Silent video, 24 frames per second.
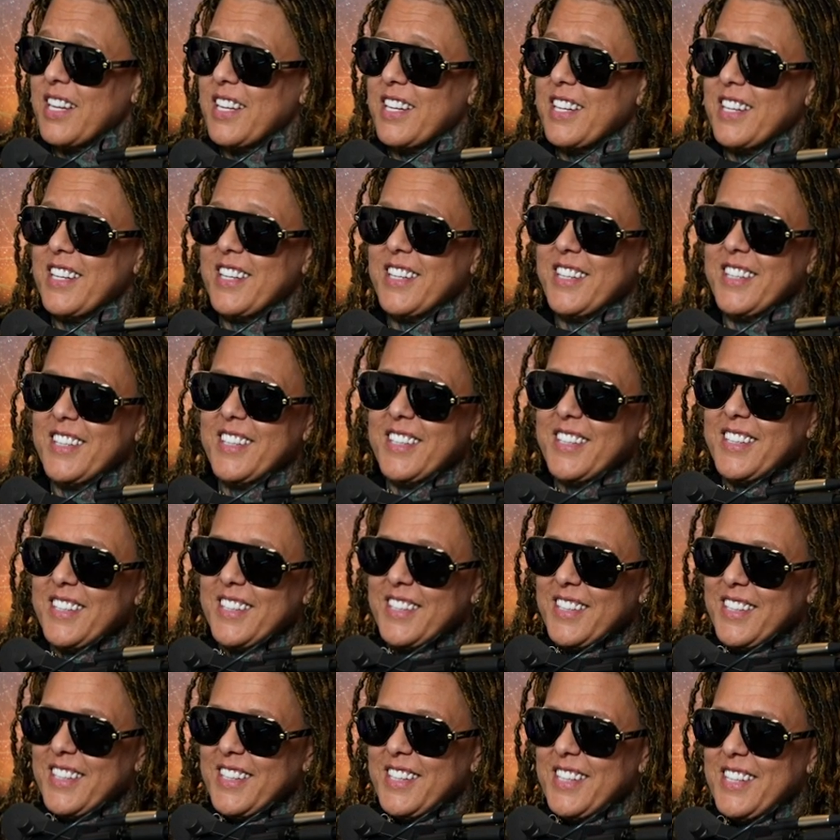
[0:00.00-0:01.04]
lady.
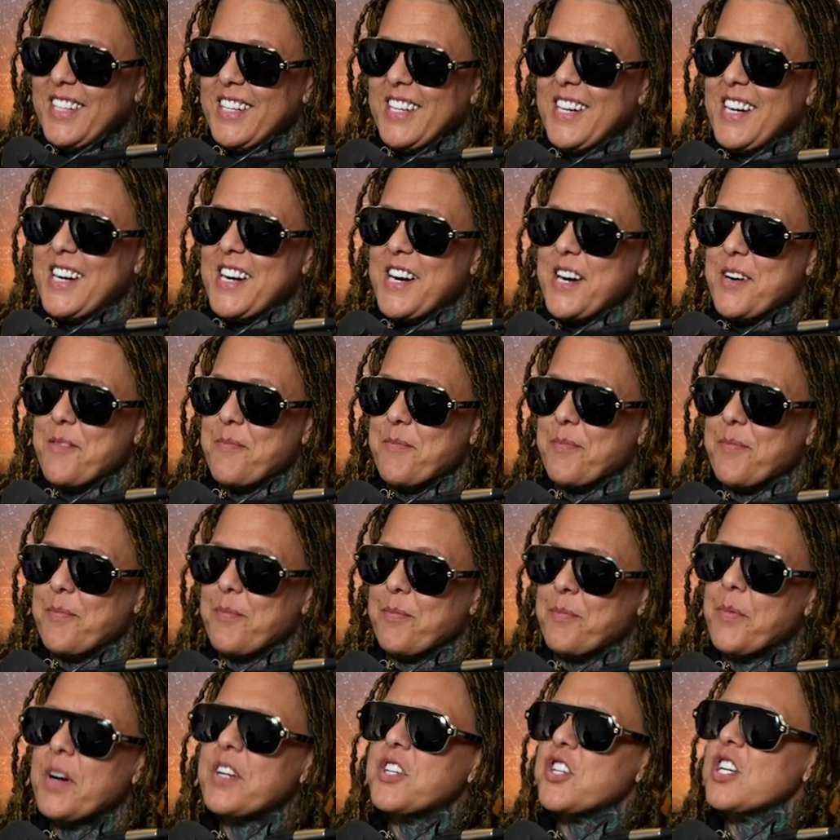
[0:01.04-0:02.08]
um,
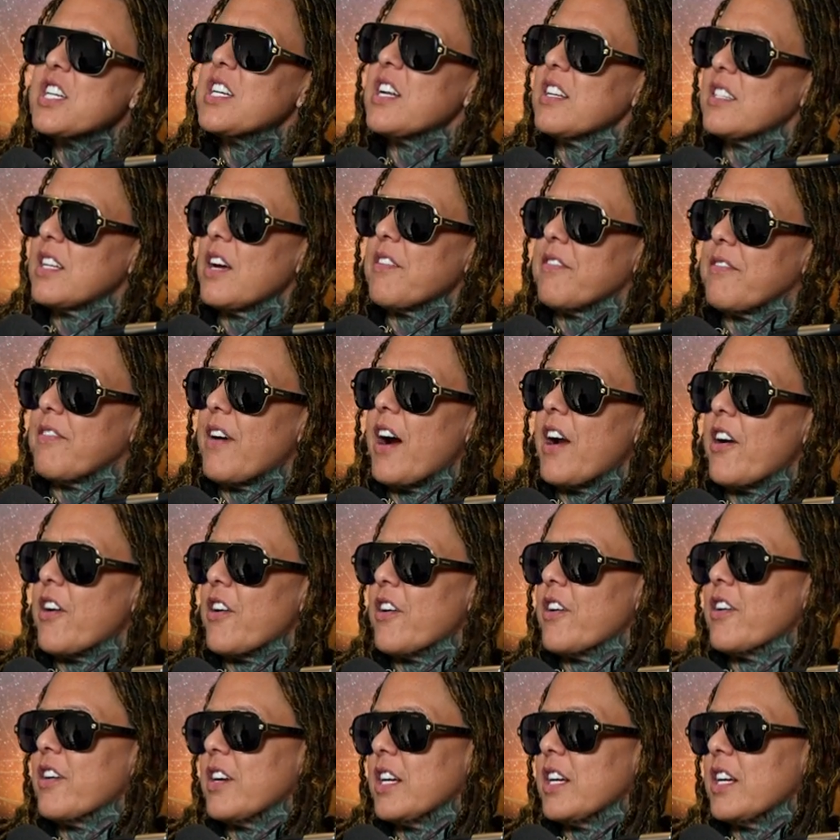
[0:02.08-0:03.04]
but she does have fire